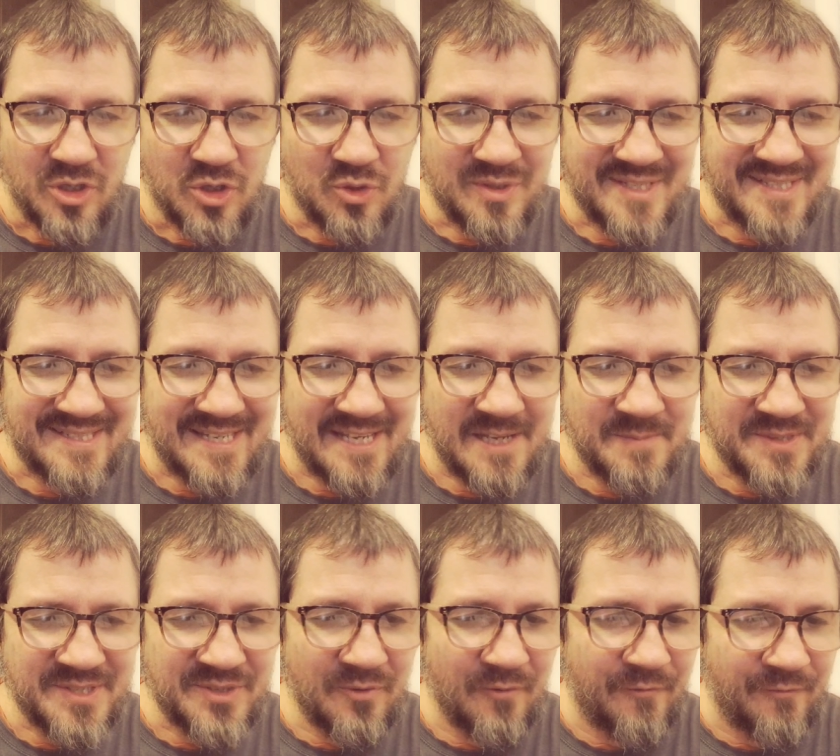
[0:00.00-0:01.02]
you seem
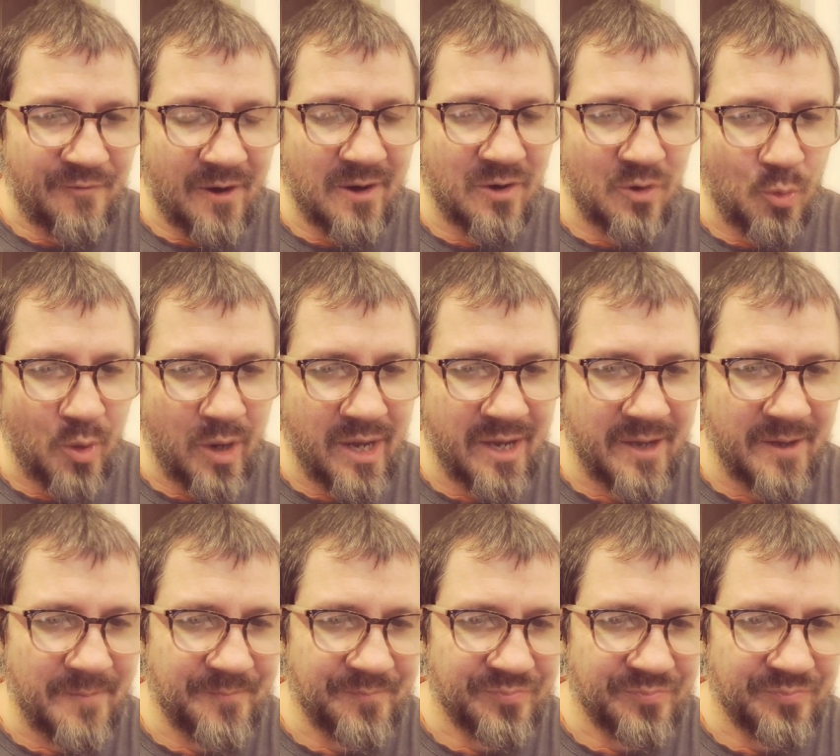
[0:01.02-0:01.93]
so far away.